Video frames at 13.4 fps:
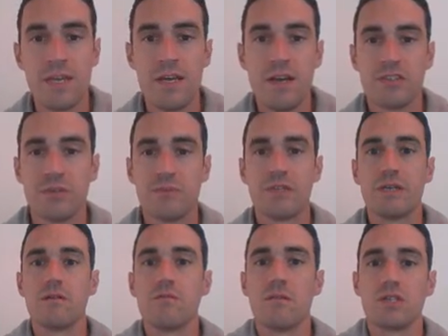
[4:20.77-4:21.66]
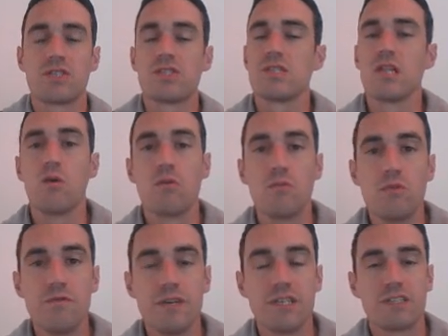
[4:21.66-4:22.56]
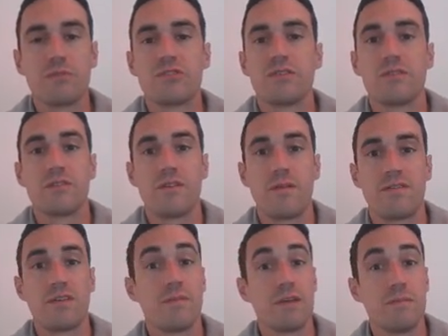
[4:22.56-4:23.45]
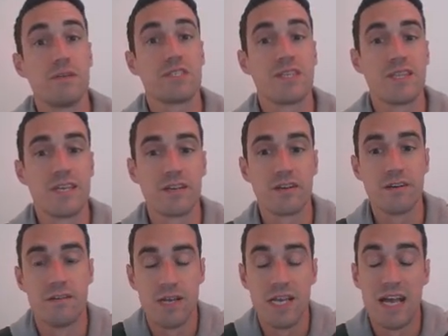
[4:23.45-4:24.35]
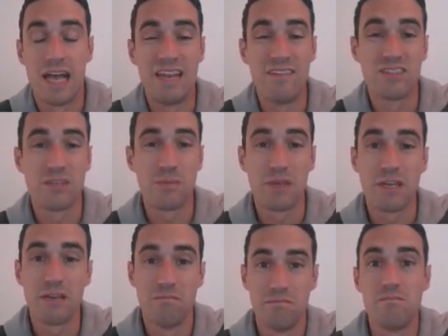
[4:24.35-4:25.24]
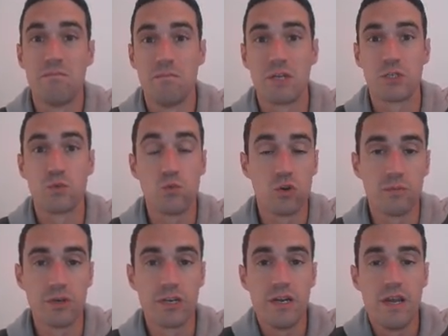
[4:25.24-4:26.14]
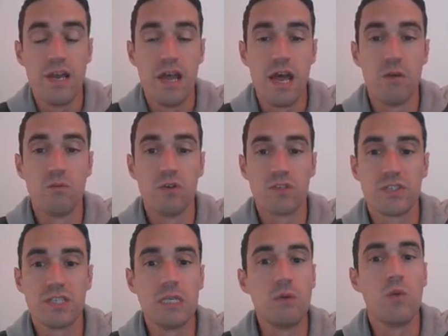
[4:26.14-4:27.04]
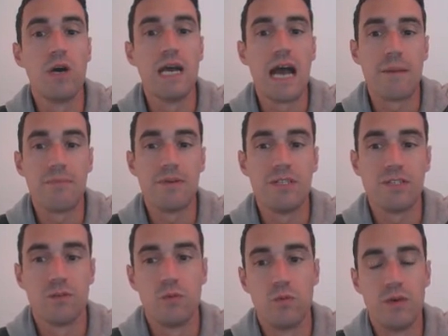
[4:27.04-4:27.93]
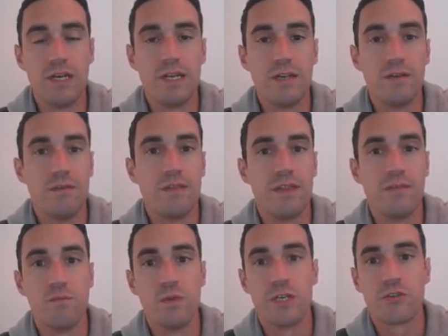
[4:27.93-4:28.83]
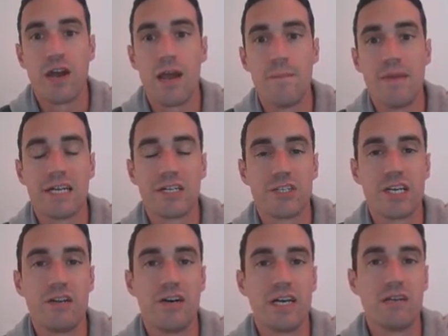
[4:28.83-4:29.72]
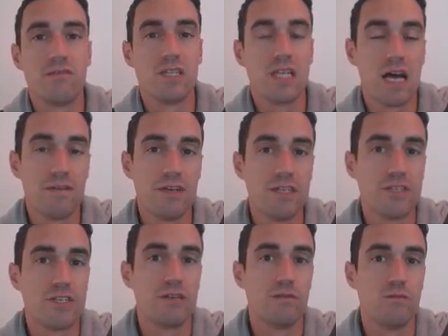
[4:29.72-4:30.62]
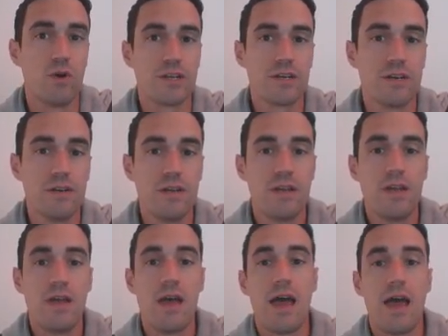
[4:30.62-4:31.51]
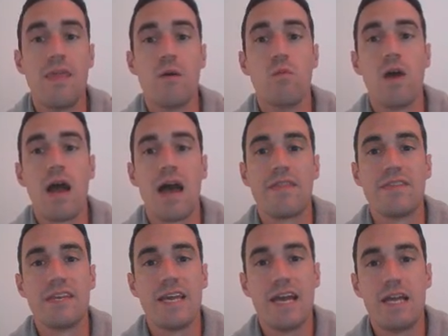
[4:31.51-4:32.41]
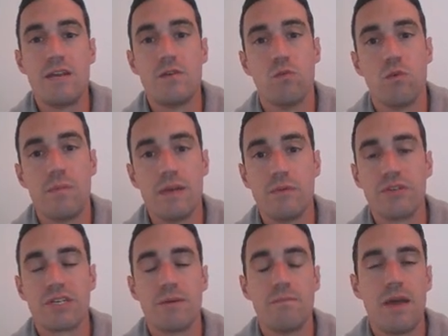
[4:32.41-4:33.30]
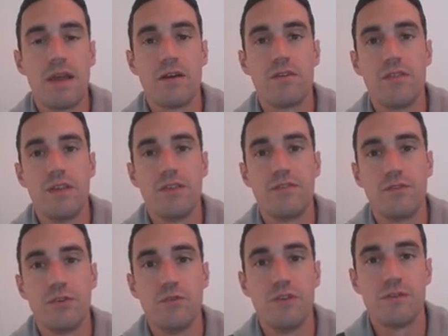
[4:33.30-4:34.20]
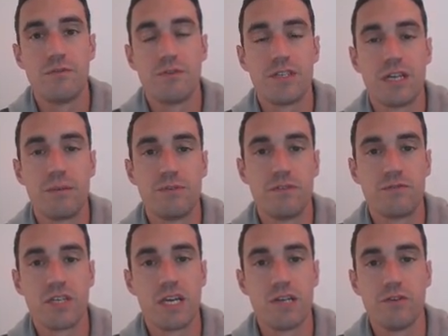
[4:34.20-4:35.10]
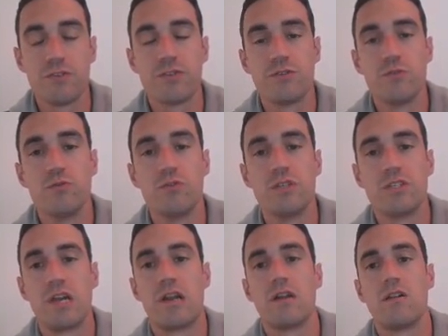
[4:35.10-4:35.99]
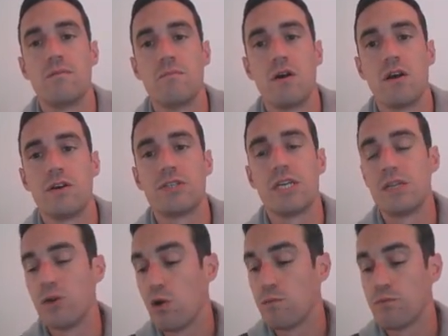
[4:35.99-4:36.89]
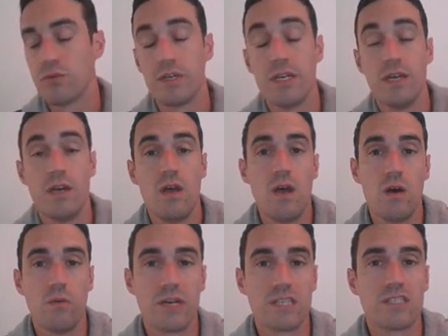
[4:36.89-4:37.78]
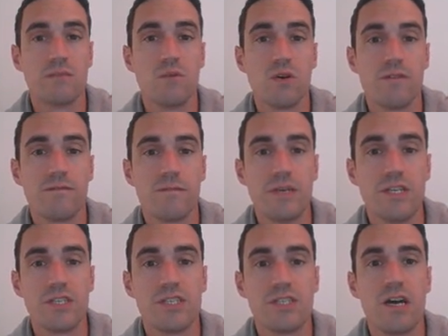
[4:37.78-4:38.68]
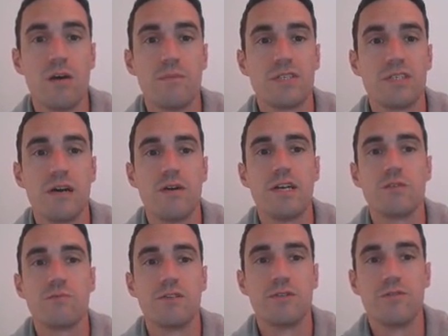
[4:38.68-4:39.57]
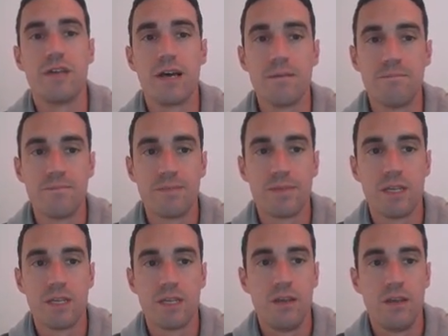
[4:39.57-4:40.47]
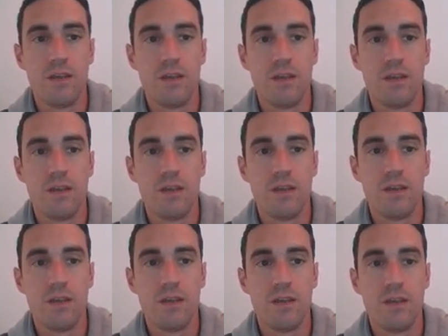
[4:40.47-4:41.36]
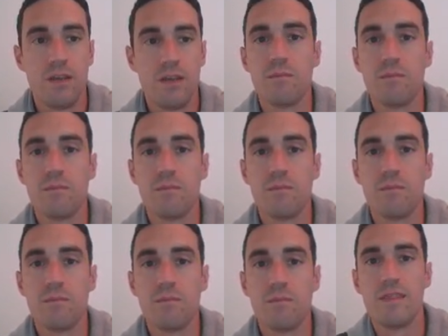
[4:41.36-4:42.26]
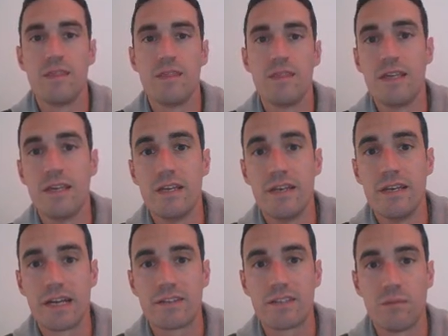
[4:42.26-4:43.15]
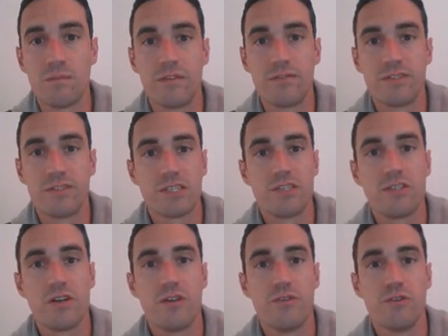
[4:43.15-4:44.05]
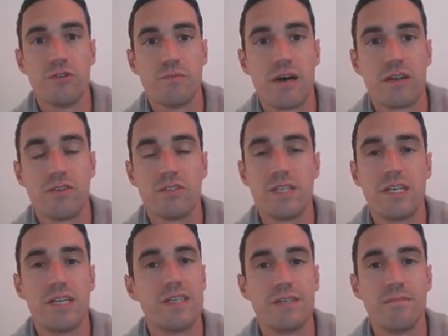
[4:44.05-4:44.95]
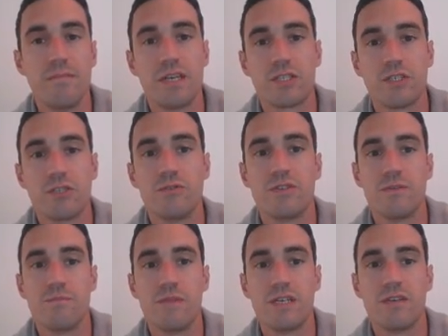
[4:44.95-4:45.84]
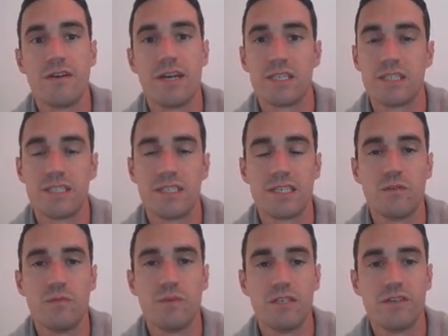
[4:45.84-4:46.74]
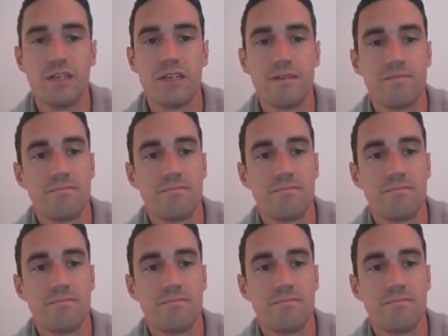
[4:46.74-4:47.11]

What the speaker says: something much slower moving, something much thicker, and even something much warmer. And we'll see what happens when we try and make a channel out of lava instead of water. And then at the end, we'll be able to compare these two different types of channels to the channel on Mars, and hopefully we'll get some more information to help us out as we do that. So you're going to go ahead and complete the next couple of sections on those models, and then make sure you submit your exit ticket when you're done.